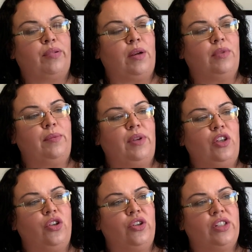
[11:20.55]
probably be
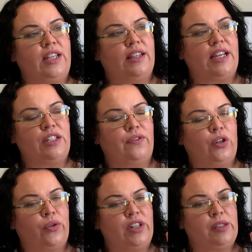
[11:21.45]
using these for
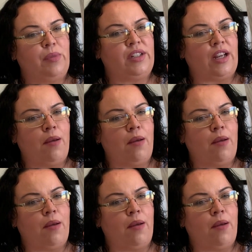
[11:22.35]
Christmas.